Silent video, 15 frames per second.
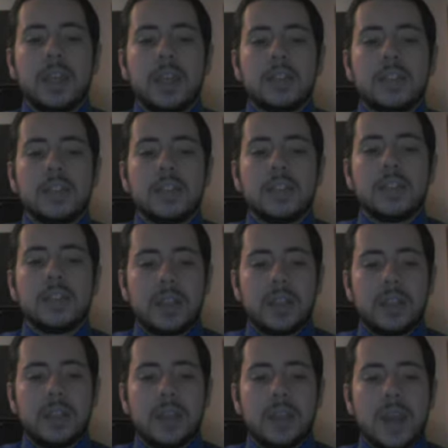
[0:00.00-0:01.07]
Since then,
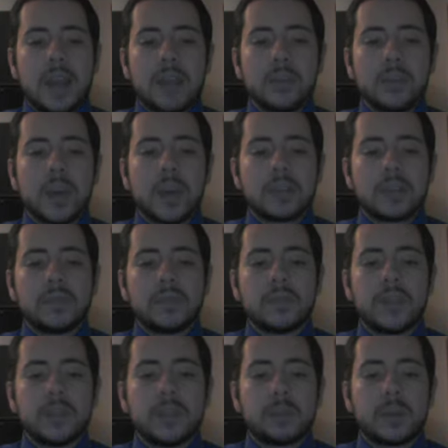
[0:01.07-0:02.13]
Apple has unveiled
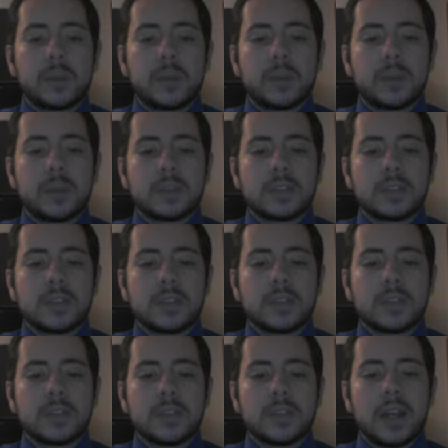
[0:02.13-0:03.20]
products such as
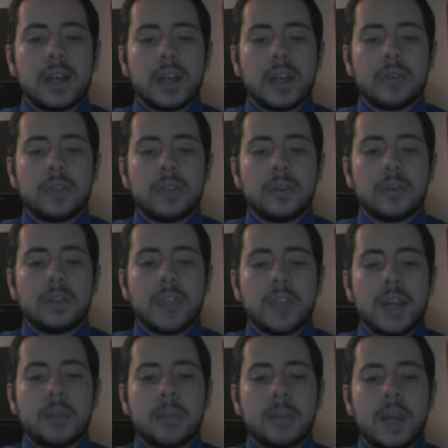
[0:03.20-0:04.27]
the iPhone, the
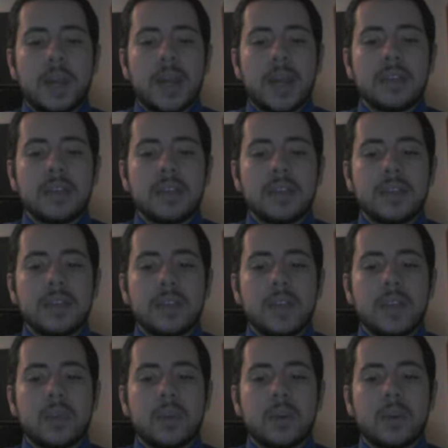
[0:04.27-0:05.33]
iPad iTV,
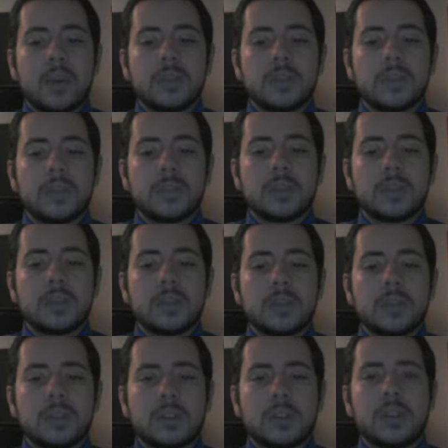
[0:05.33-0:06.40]
and one of its best
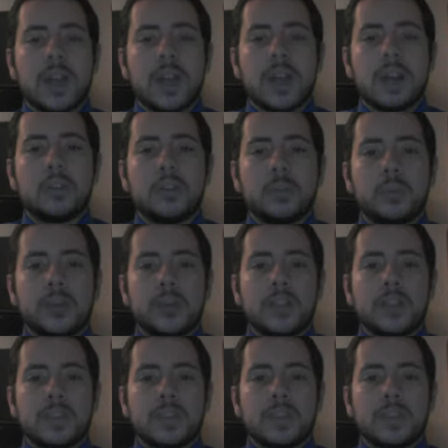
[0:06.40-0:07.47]
products, the iOperating
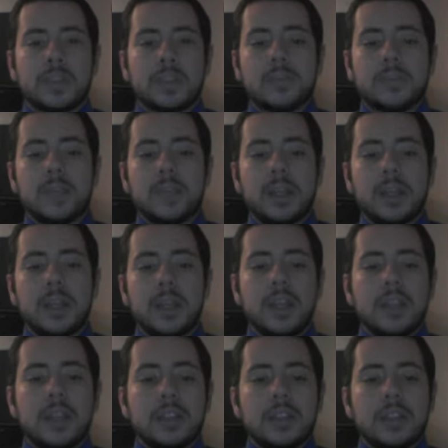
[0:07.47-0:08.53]
system.
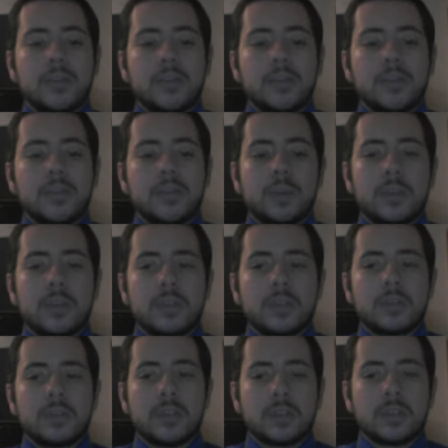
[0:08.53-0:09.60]
In the fourth quarter of
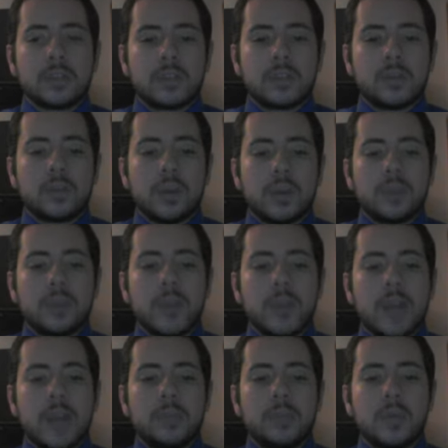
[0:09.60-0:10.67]
2012,
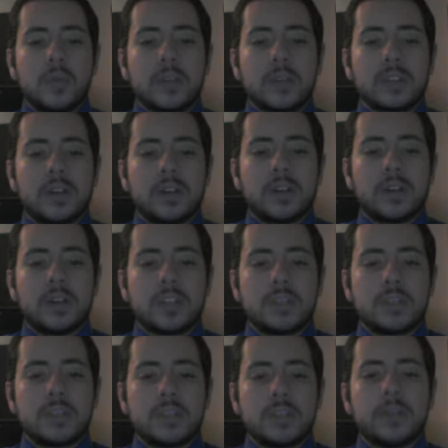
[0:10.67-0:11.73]
Apple was the largest
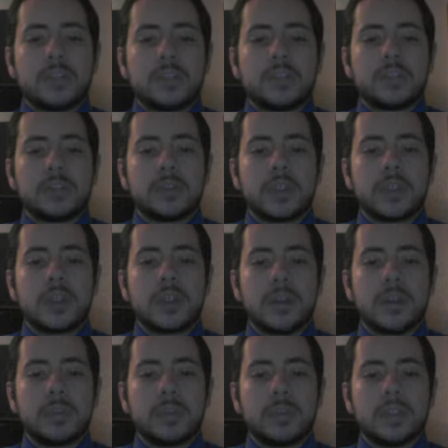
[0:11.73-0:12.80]
publicly traded
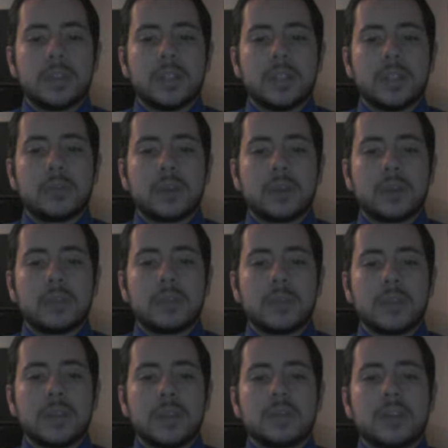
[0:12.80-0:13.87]
company in the world based
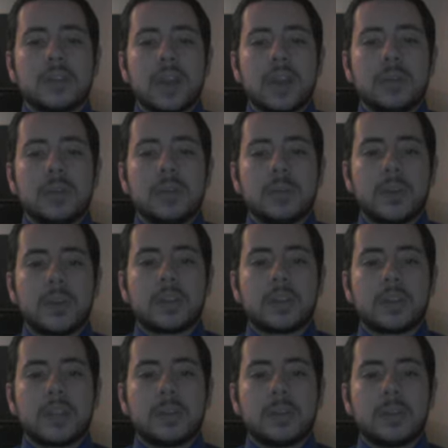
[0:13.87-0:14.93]
on market
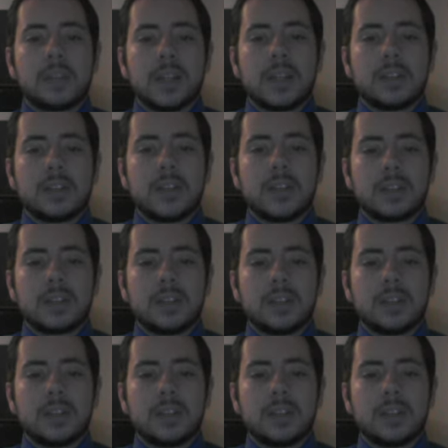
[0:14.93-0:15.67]
capitalization.